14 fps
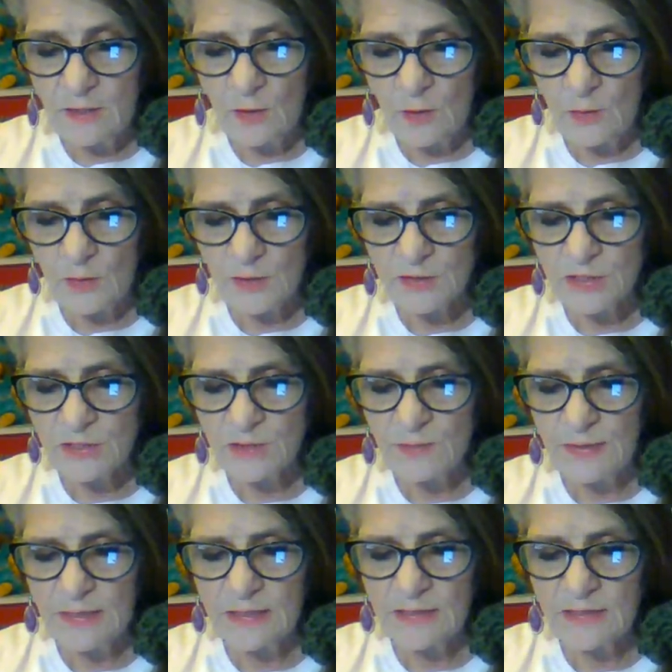course to
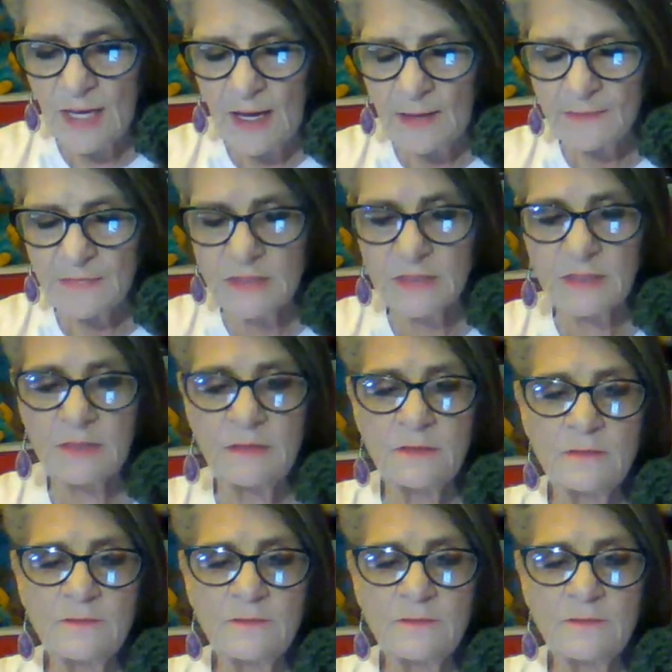be adopted